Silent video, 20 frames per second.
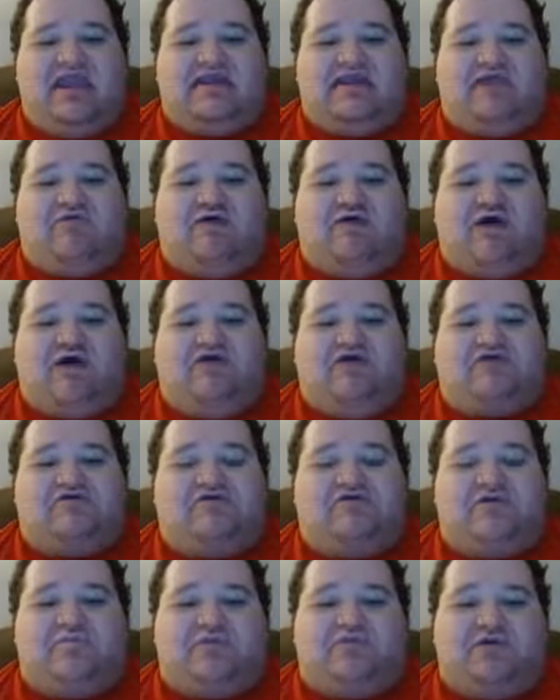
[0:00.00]
And I will
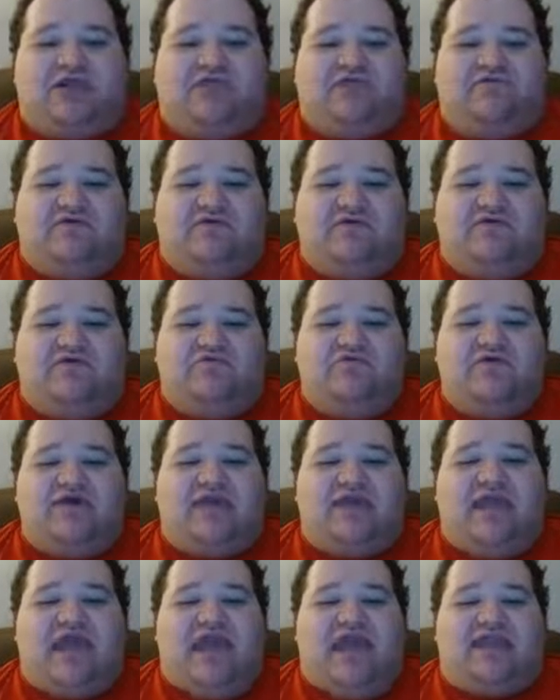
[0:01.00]
also
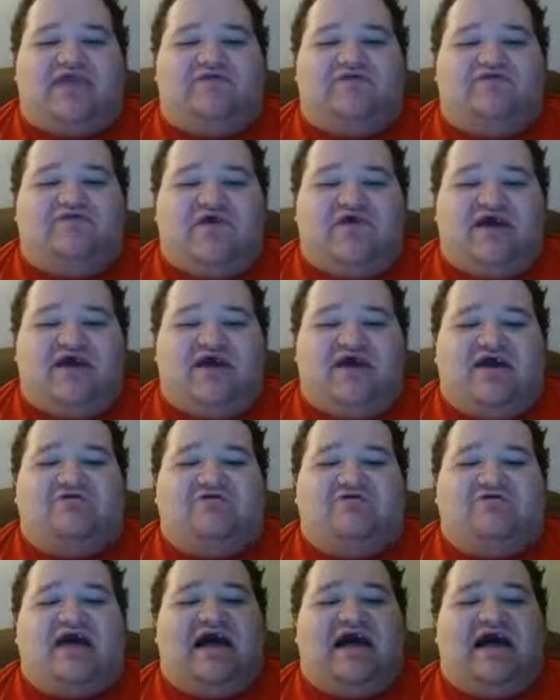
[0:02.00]
preview
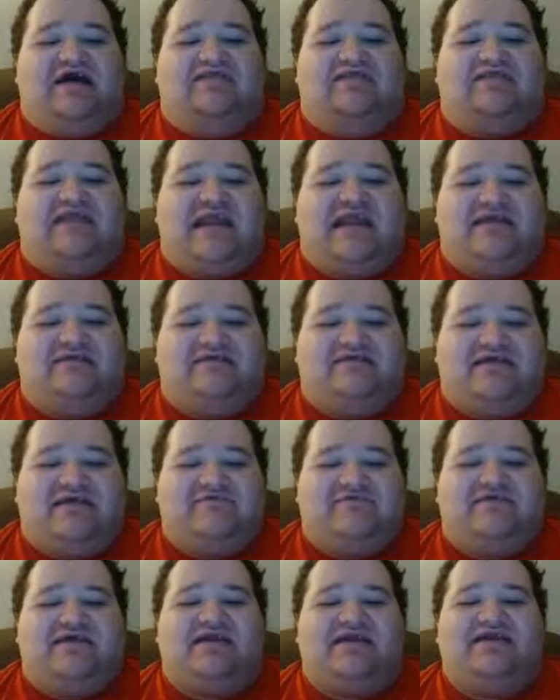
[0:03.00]
NFL on
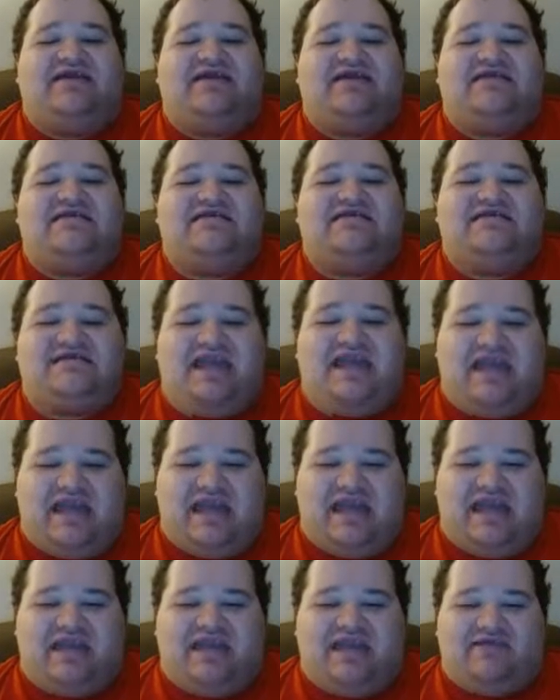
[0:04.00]
Thanksgiving
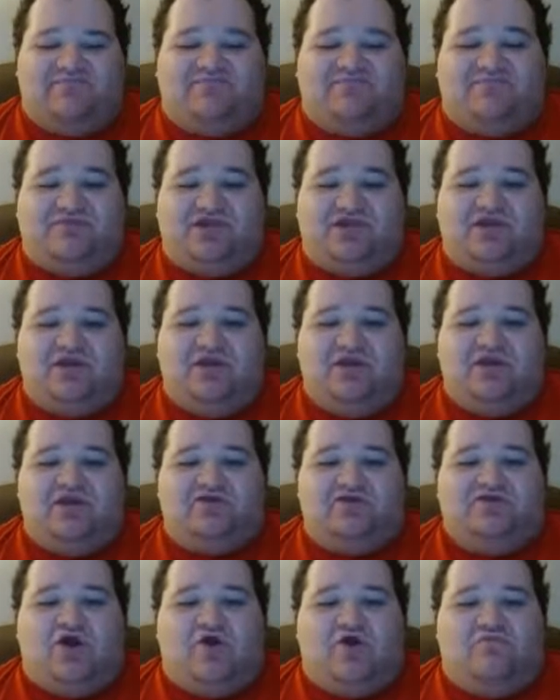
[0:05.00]
Day.
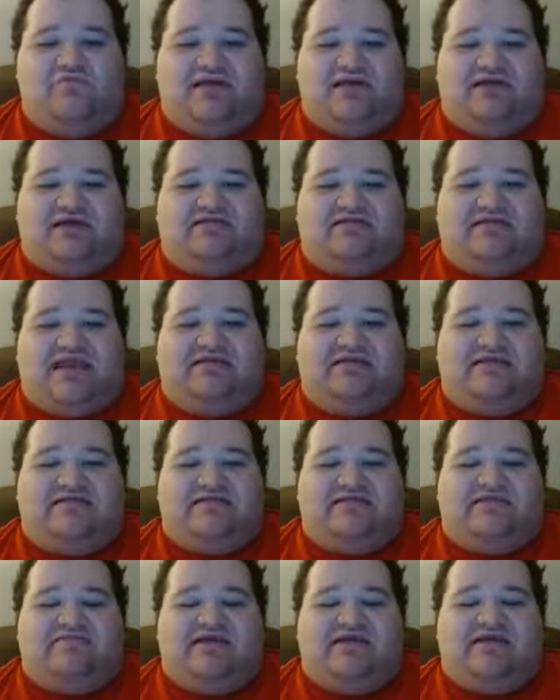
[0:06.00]
Don't miss
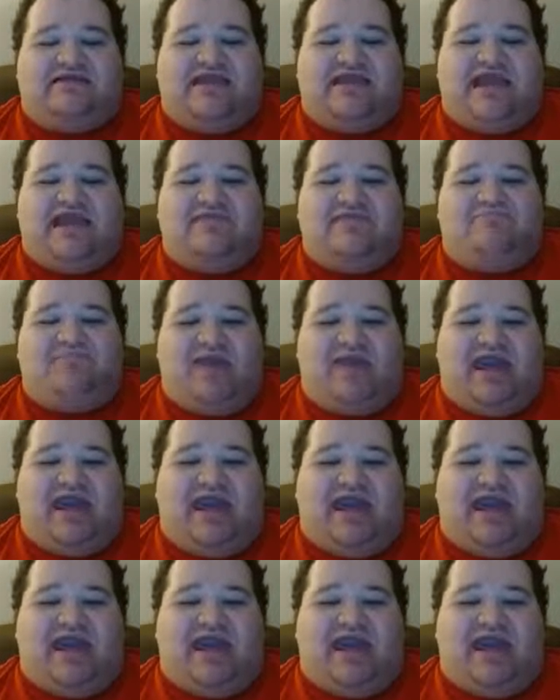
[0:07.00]
Thanksgiving Day